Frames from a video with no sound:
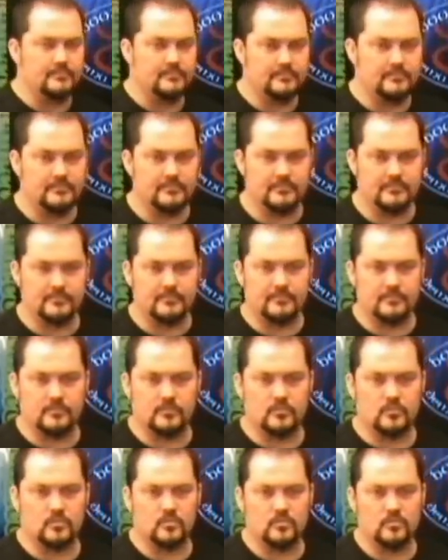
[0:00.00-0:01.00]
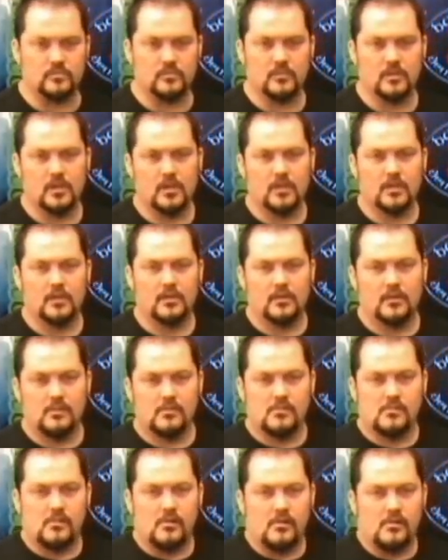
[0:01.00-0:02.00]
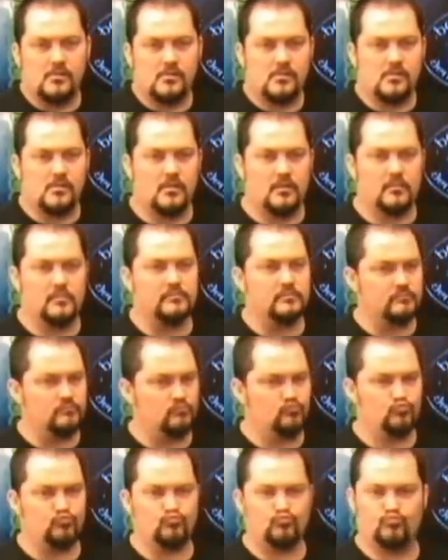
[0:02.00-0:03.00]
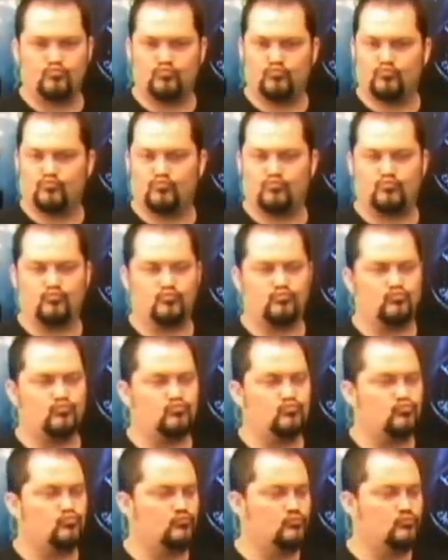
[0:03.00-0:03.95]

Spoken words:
(silent)